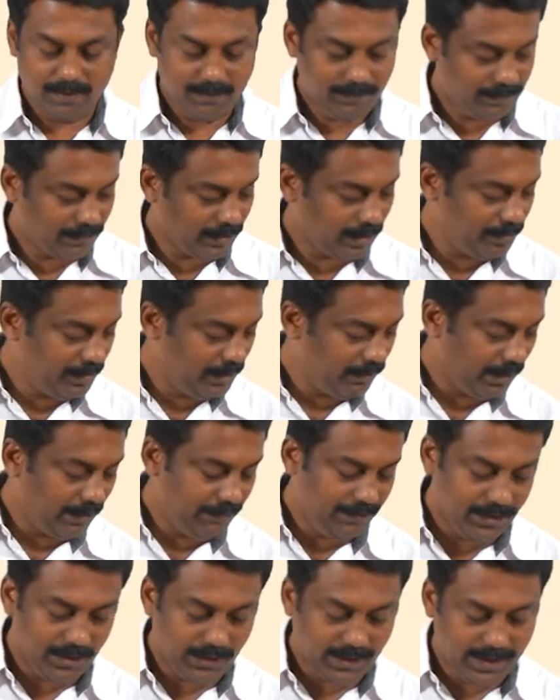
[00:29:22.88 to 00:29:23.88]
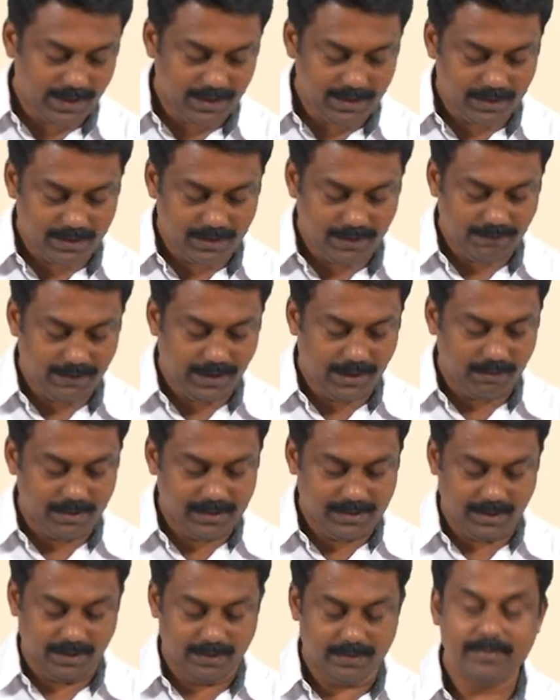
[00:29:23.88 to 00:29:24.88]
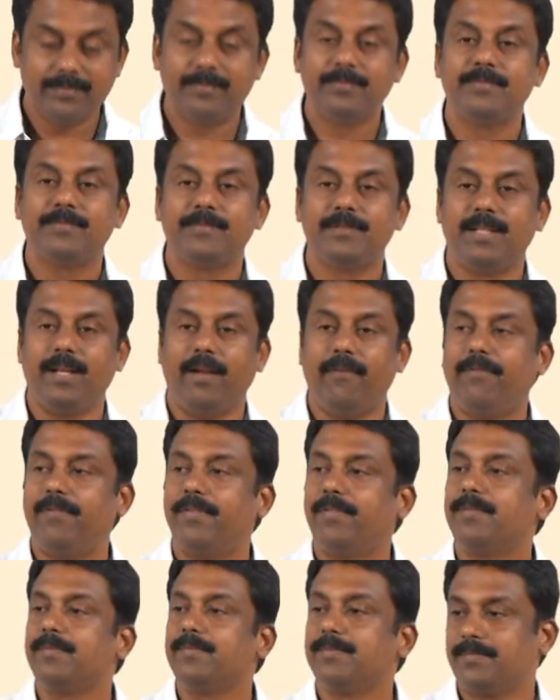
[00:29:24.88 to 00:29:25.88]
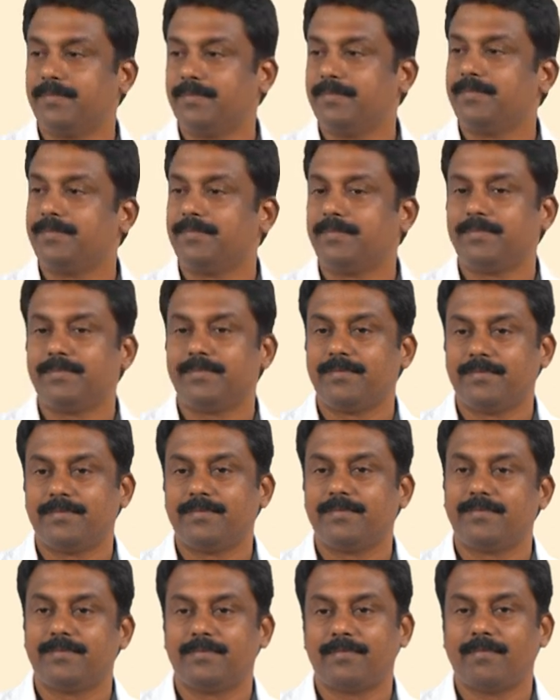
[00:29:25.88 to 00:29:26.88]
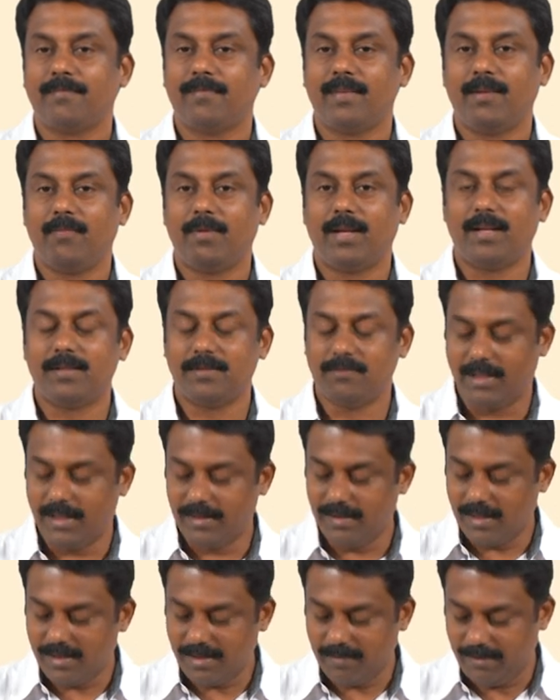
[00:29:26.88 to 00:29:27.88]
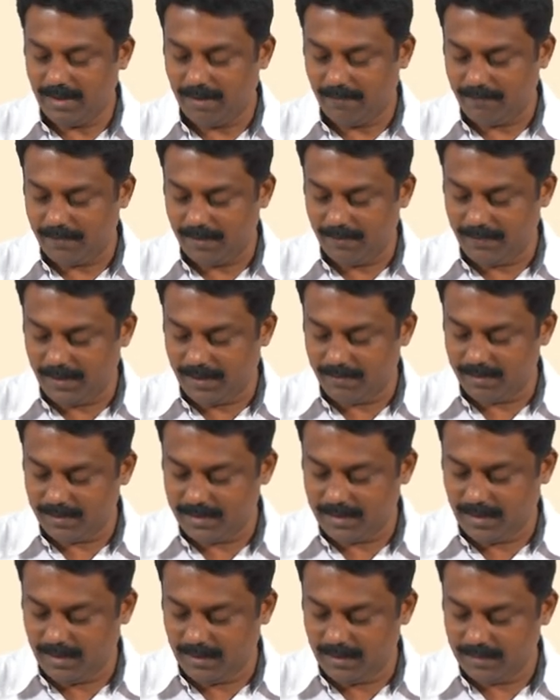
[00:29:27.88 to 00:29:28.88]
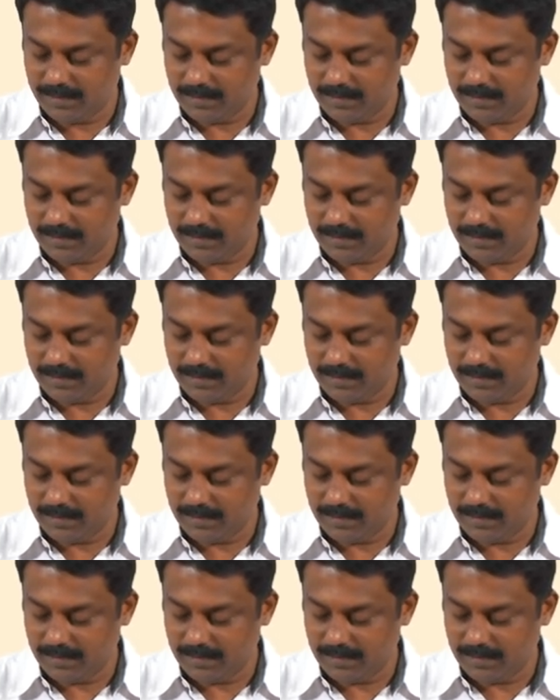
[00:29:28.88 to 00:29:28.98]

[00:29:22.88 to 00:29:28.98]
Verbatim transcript: from the wire feed rate the frequency f because what is the relationship between f and frequency